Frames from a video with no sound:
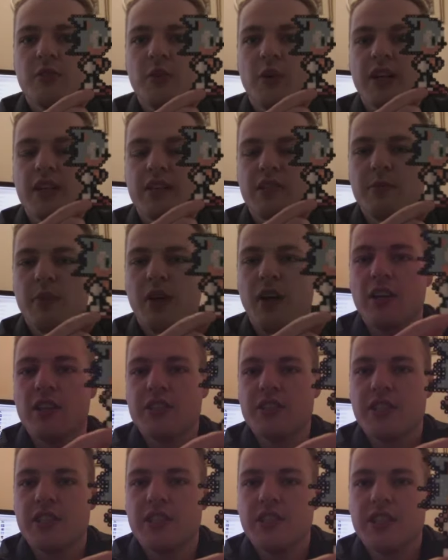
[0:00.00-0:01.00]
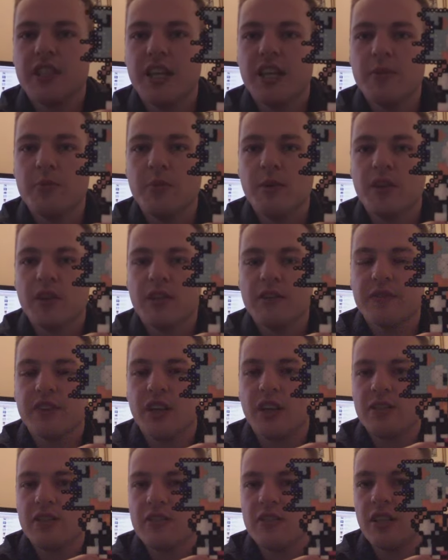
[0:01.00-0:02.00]
quite small, as you can see, but I've
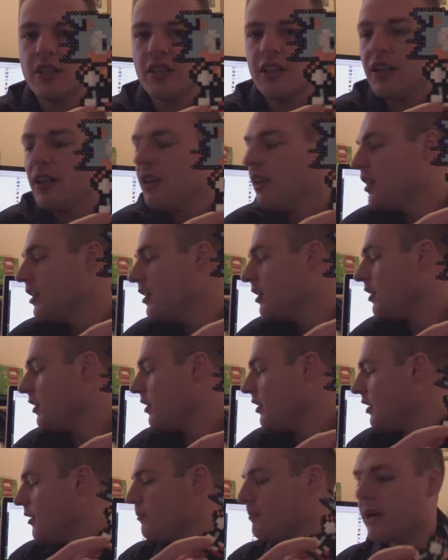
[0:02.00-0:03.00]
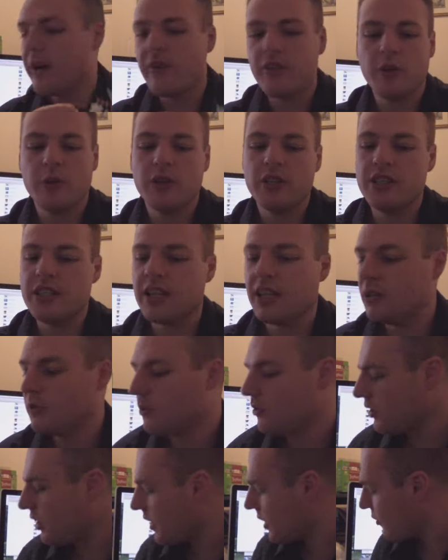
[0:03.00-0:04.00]
got a Mario and a Zelda
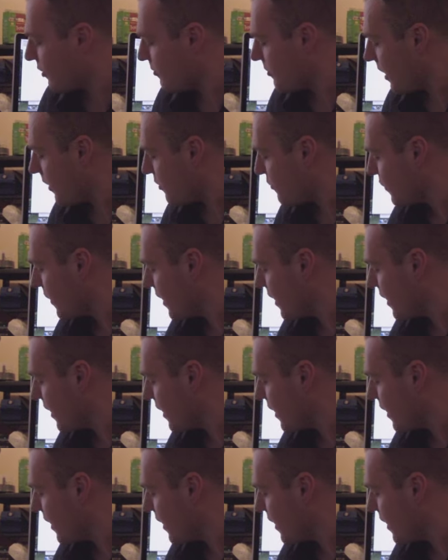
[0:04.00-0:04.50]
one knocking around. But I was